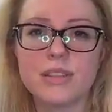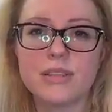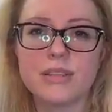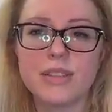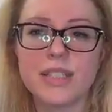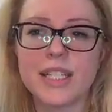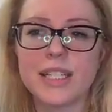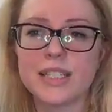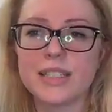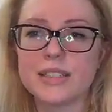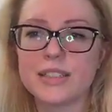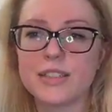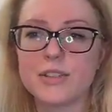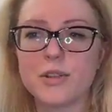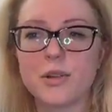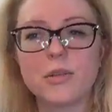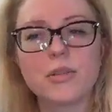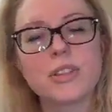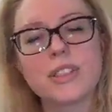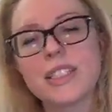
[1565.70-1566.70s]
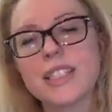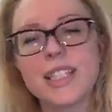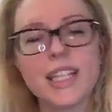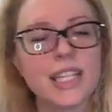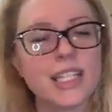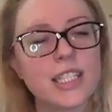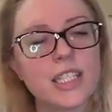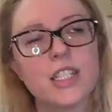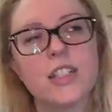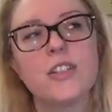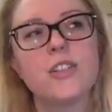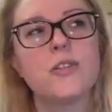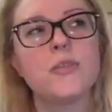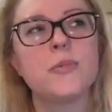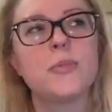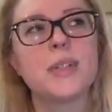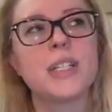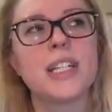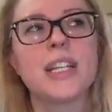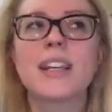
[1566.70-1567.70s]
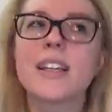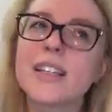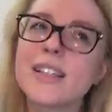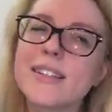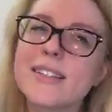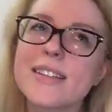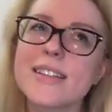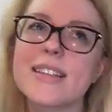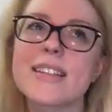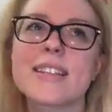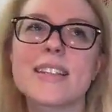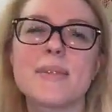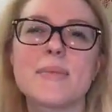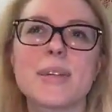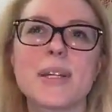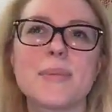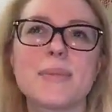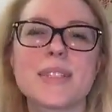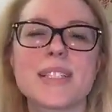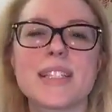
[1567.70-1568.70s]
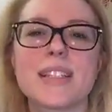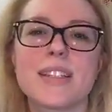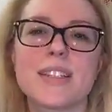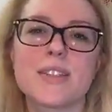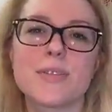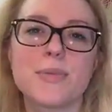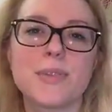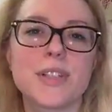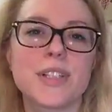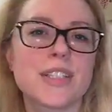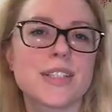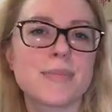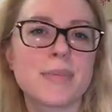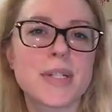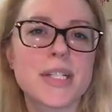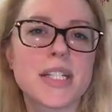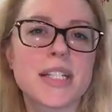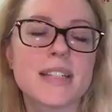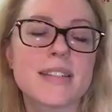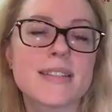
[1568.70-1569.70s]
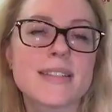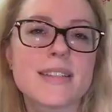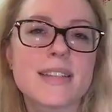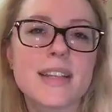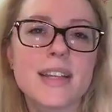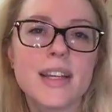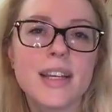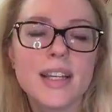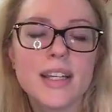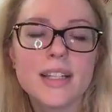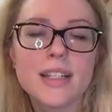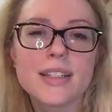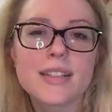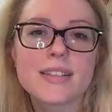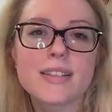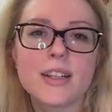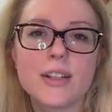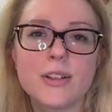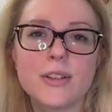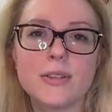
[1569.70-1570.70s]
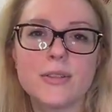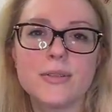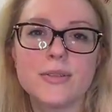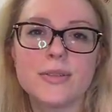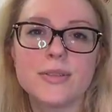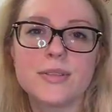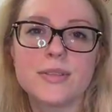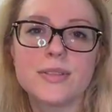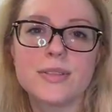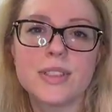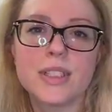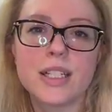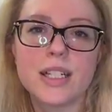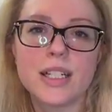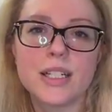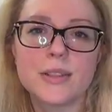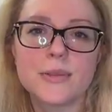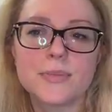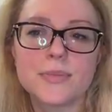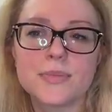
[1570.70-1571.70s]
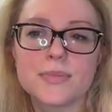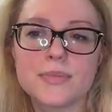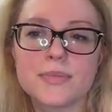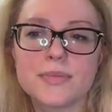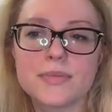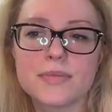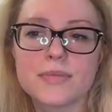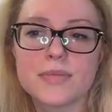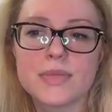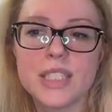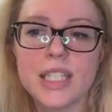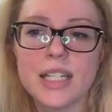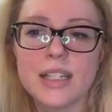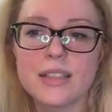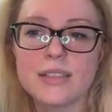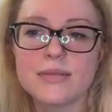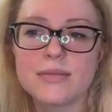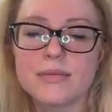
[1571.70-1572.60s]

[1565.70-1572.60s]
that isn't totally like you, but is at the same time. It's like this weird experience. So yeah,